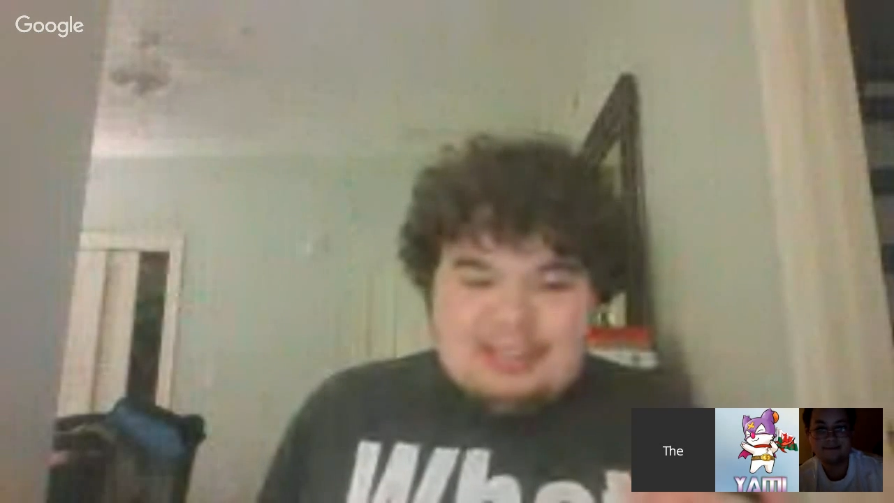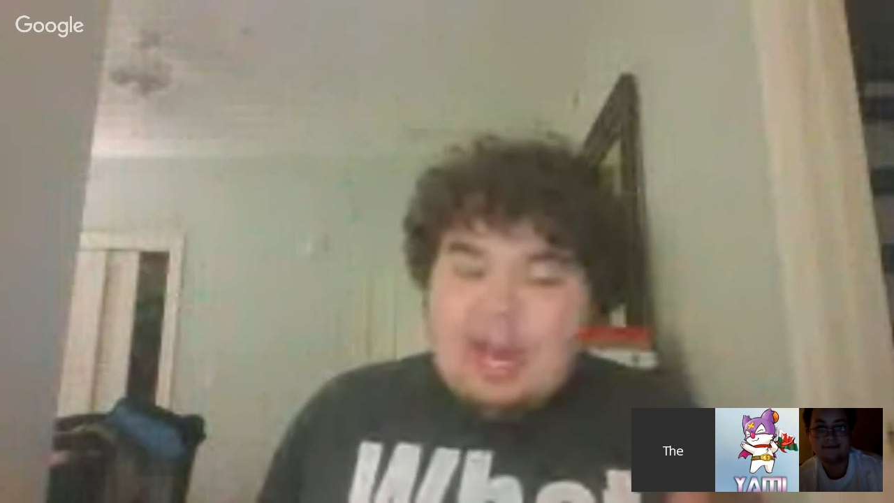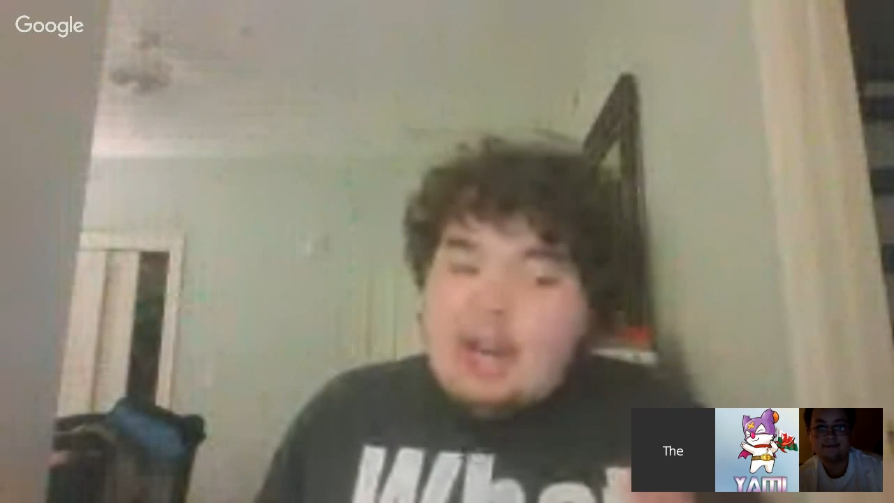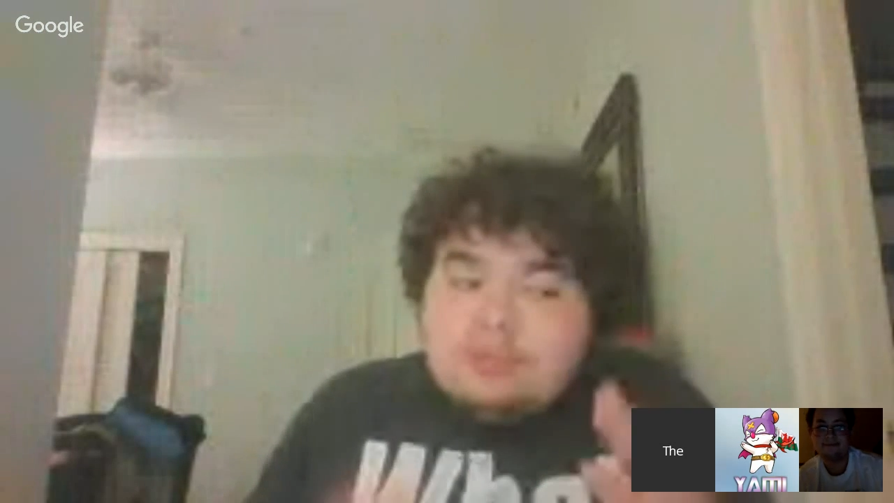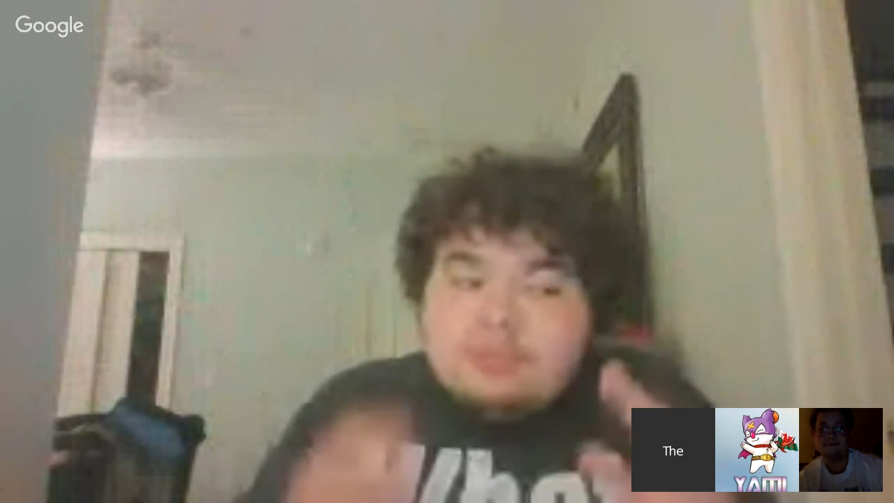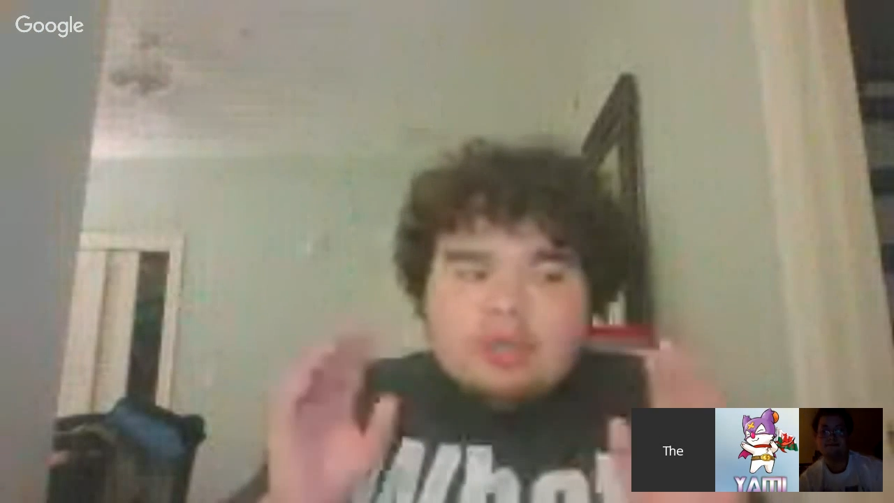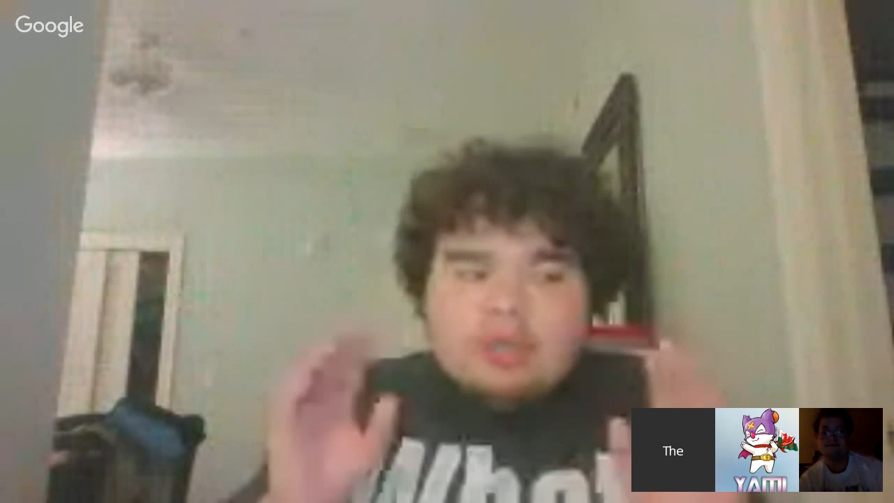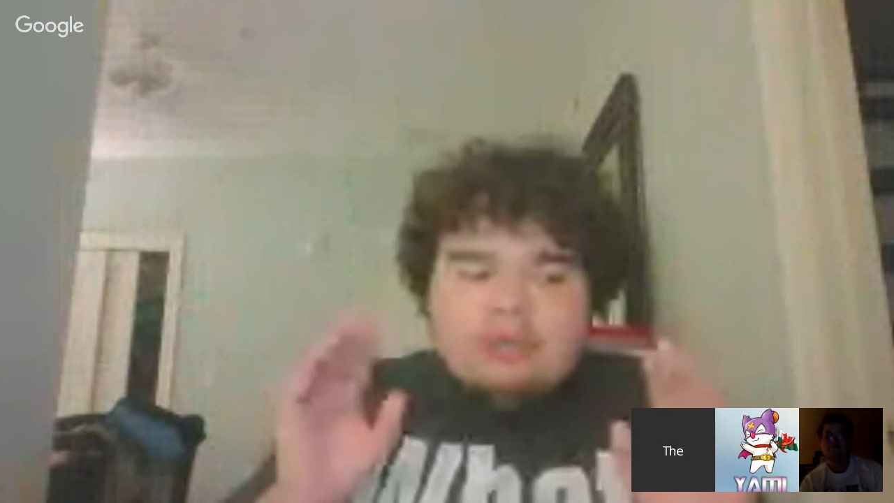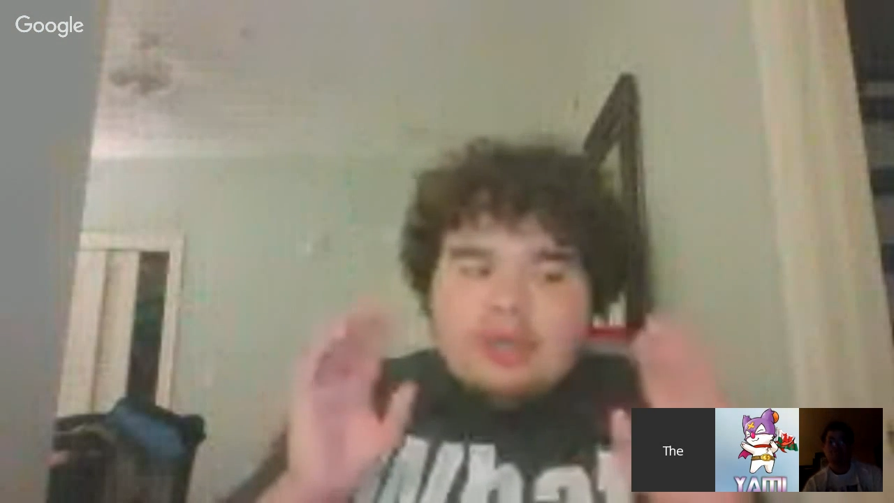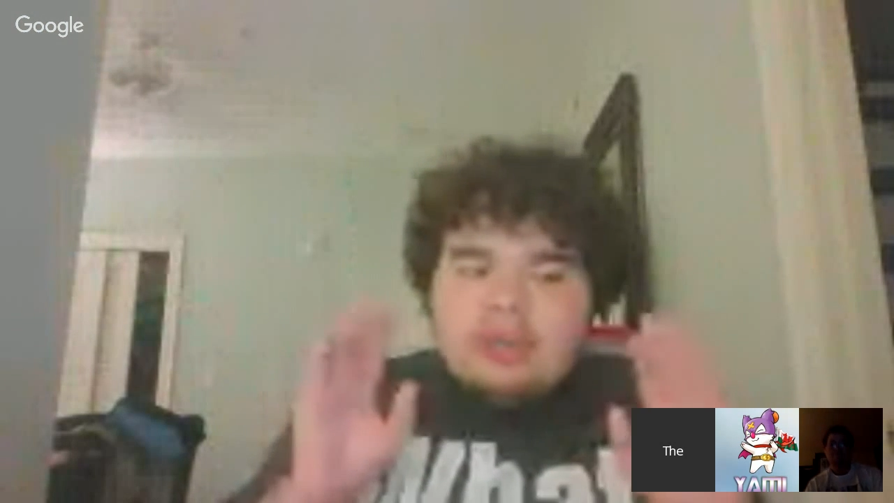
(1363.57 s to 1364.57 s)
I'm
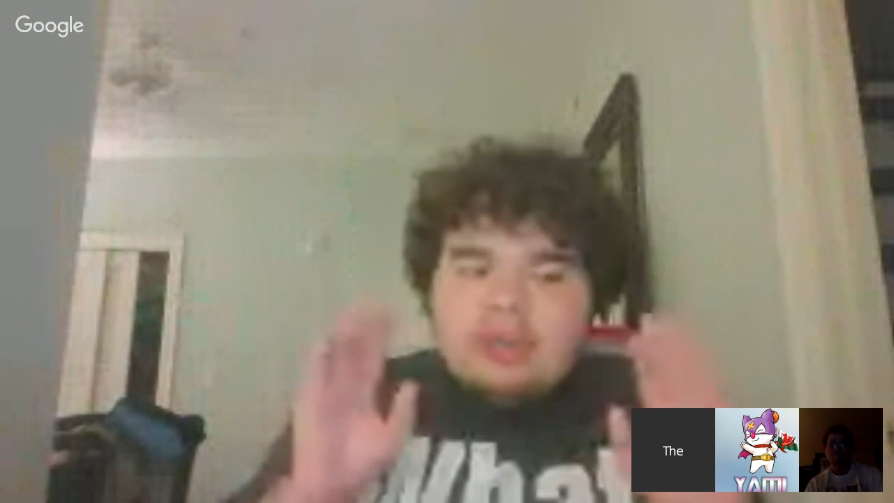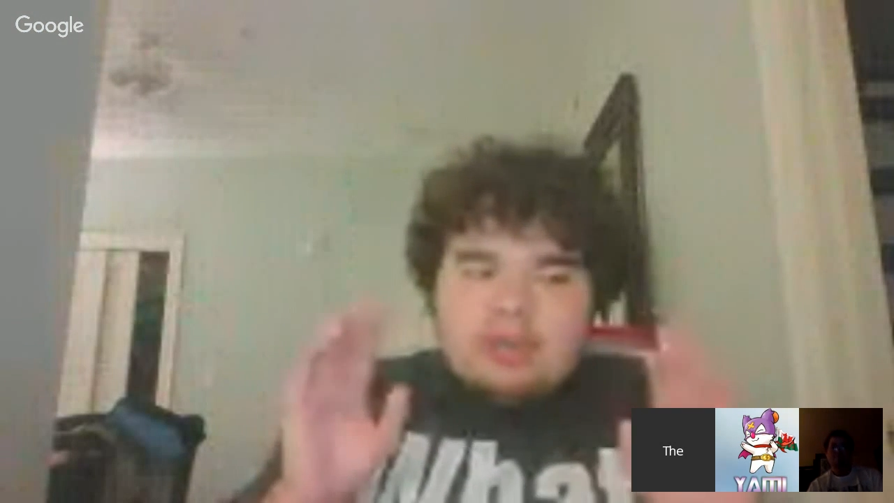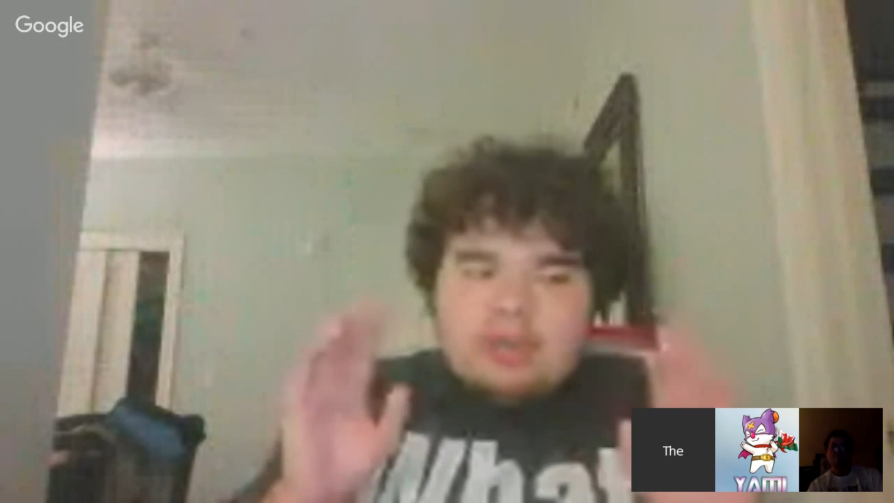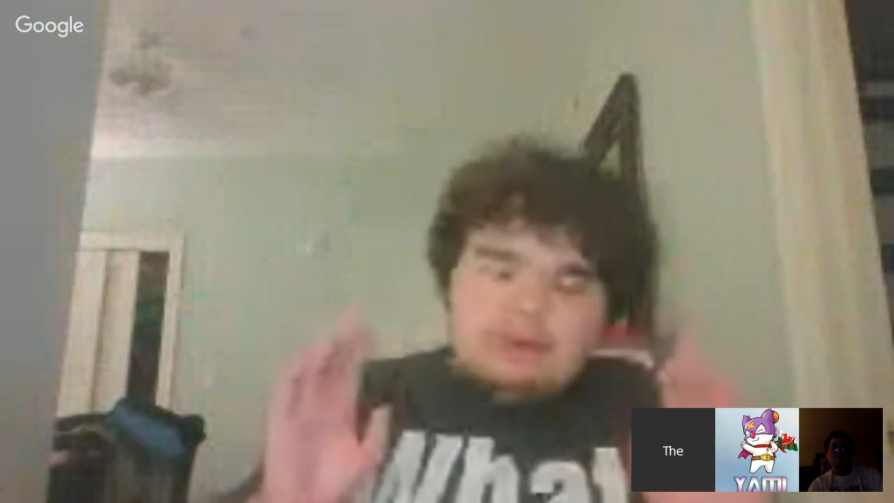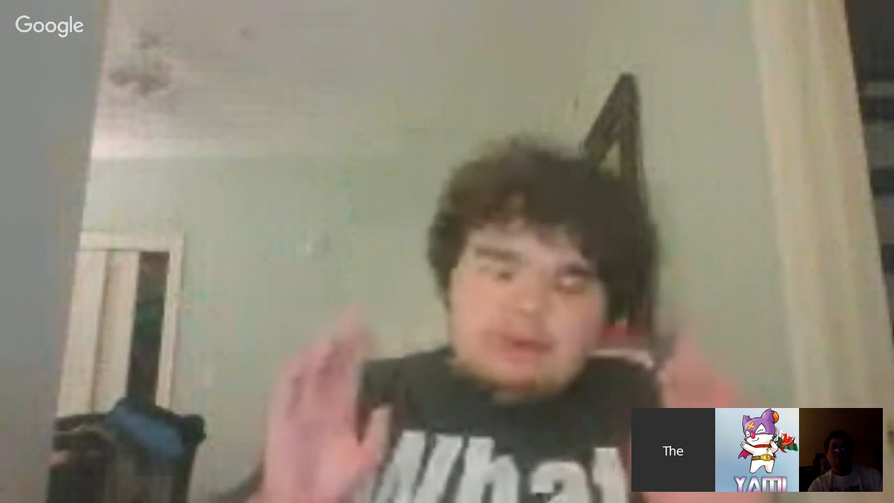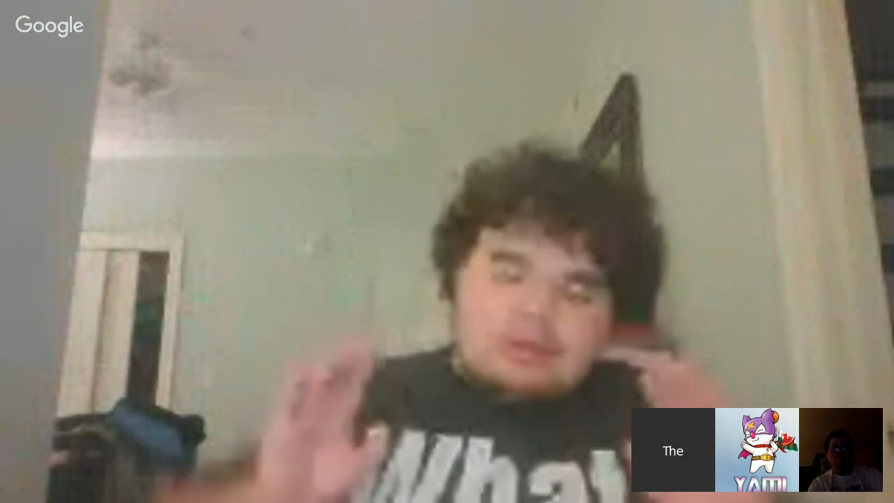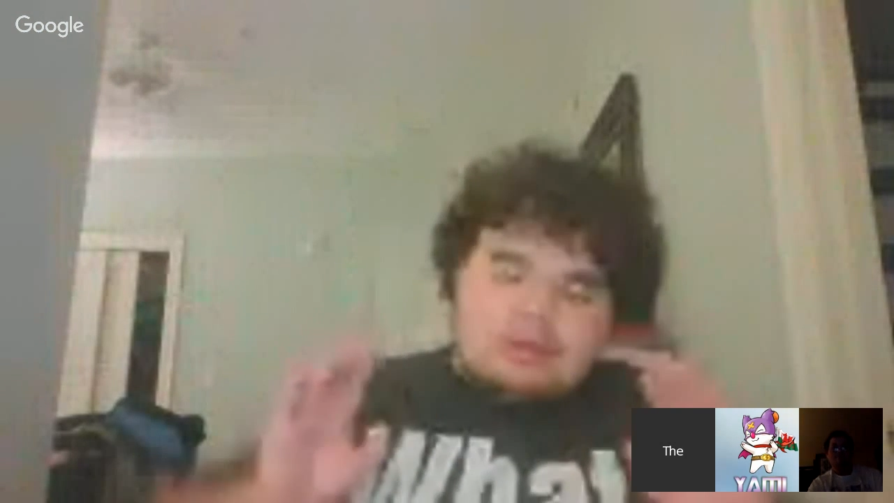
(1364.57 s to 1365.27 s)
sure that in the comic book